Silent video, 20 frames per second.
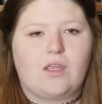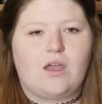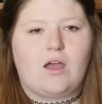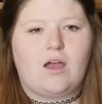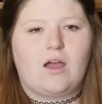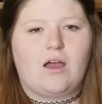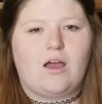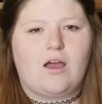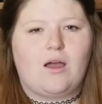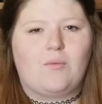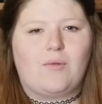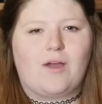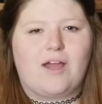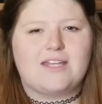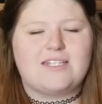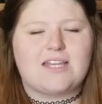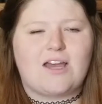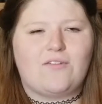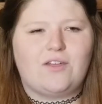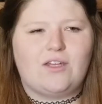I
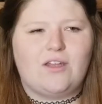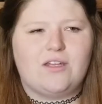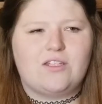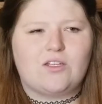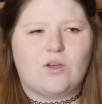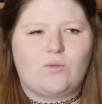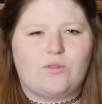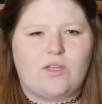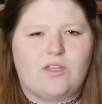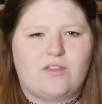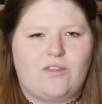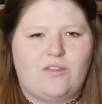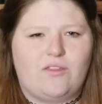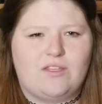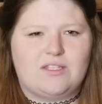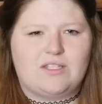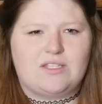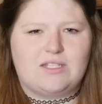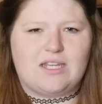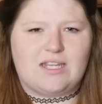definitely don't think that
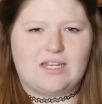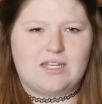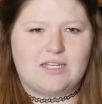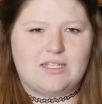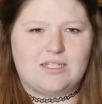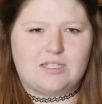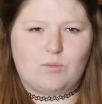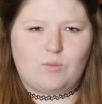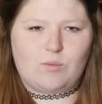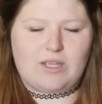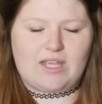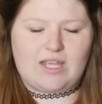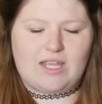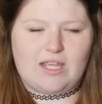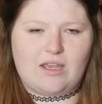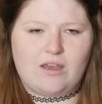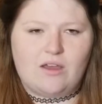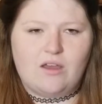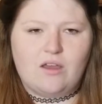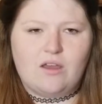this needed to
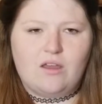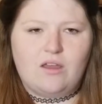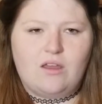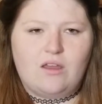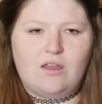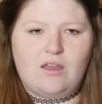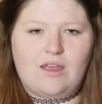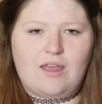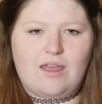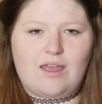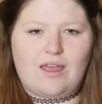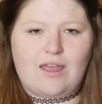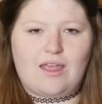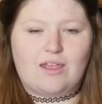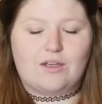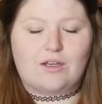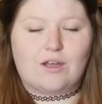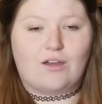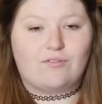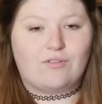be a
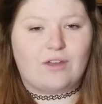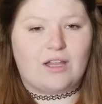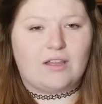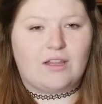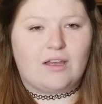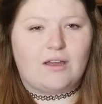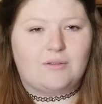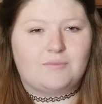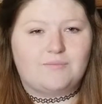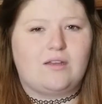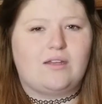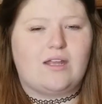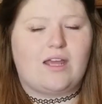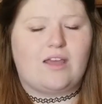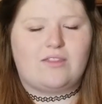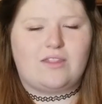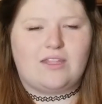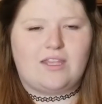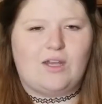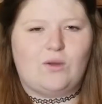novella. And
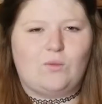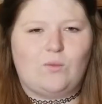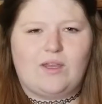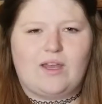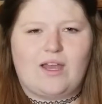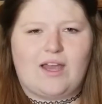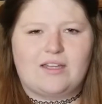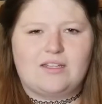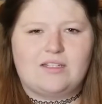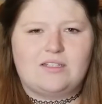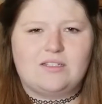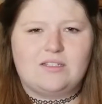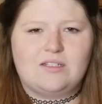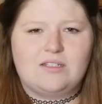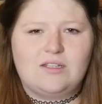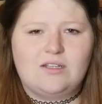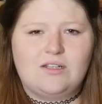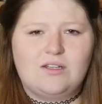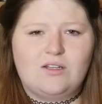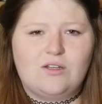at the end, we got
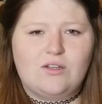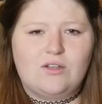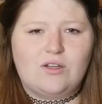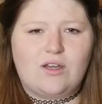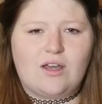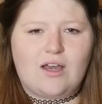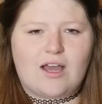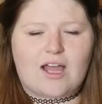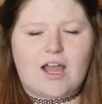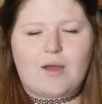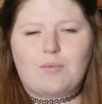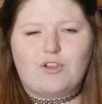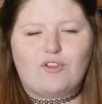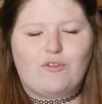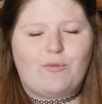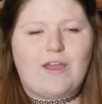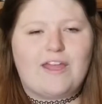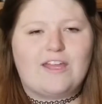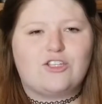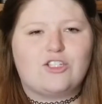a couple
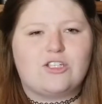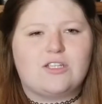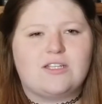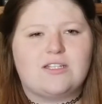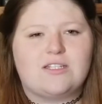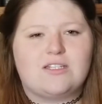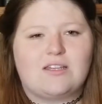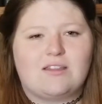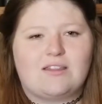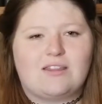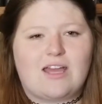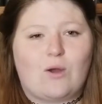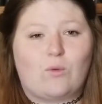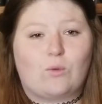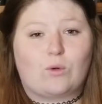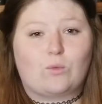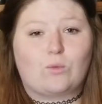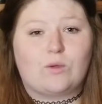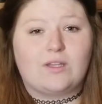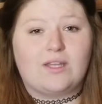of pages that
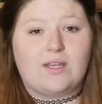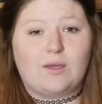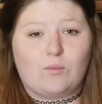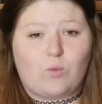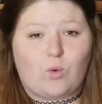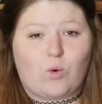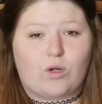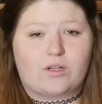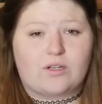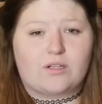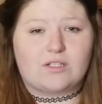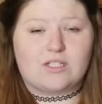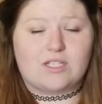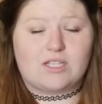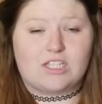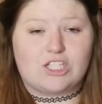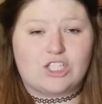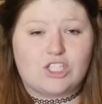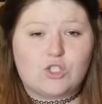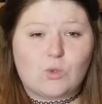were really important to
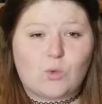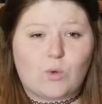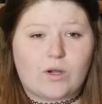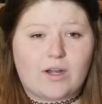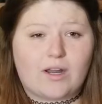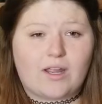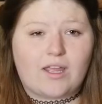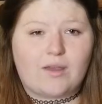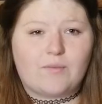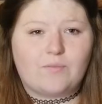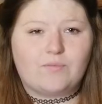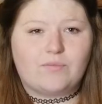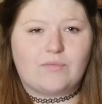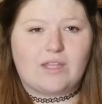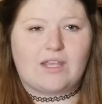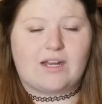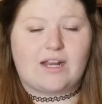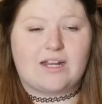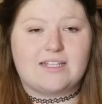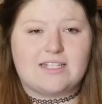the story,
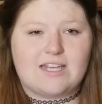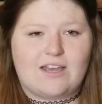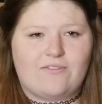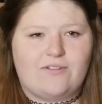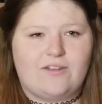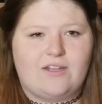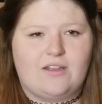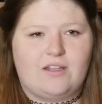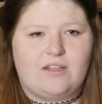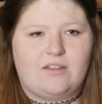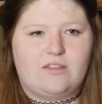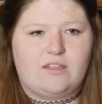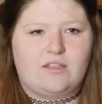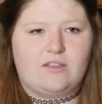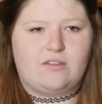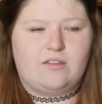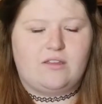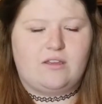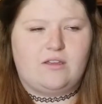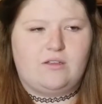and I definitely
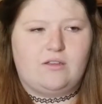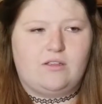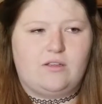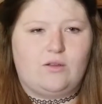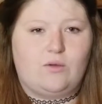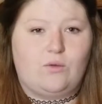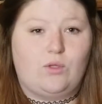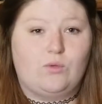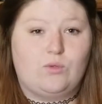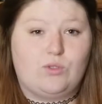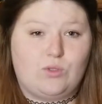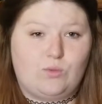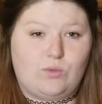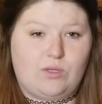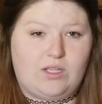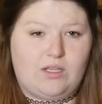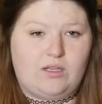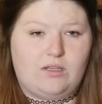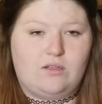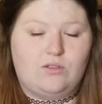think that, you do
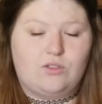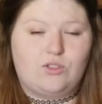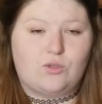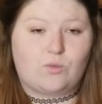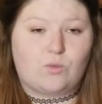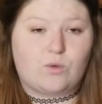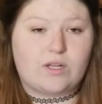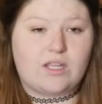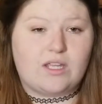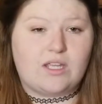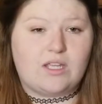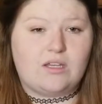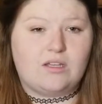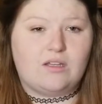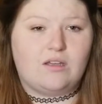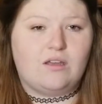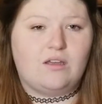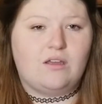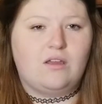need to read